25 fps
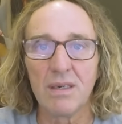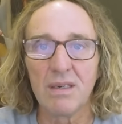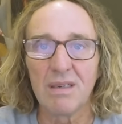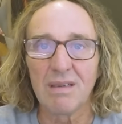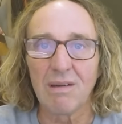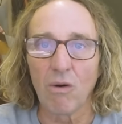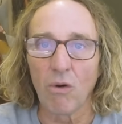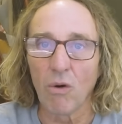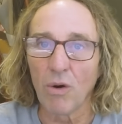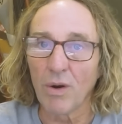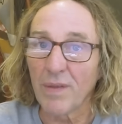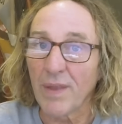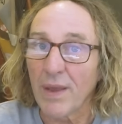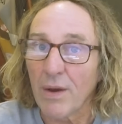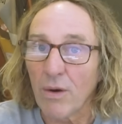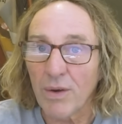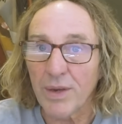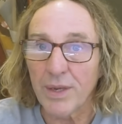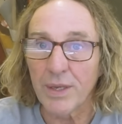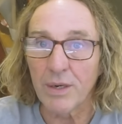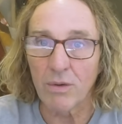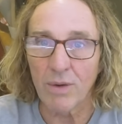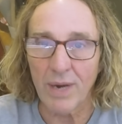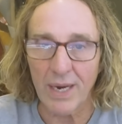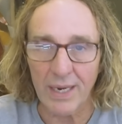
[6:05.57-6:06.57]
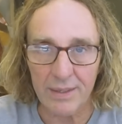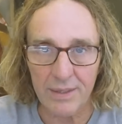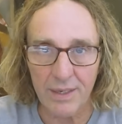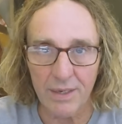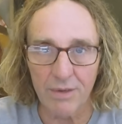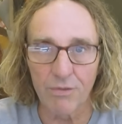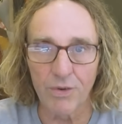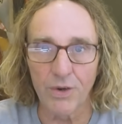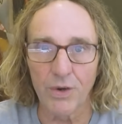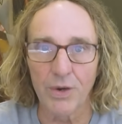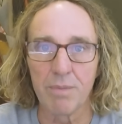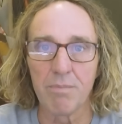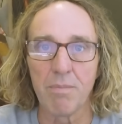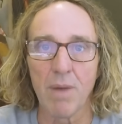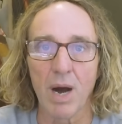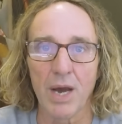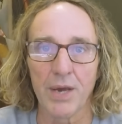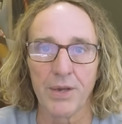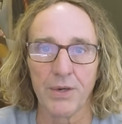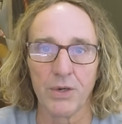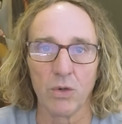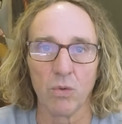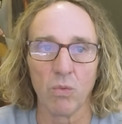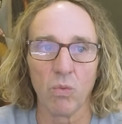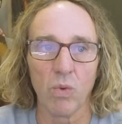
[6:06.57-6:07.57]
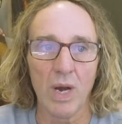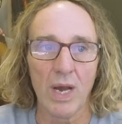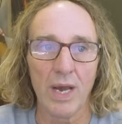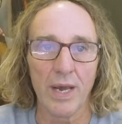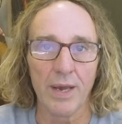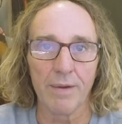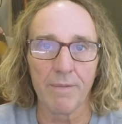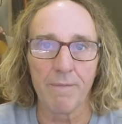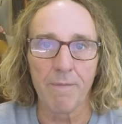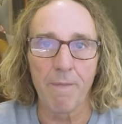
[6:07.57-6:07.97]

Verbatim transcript: or they'll interact in a very minor way.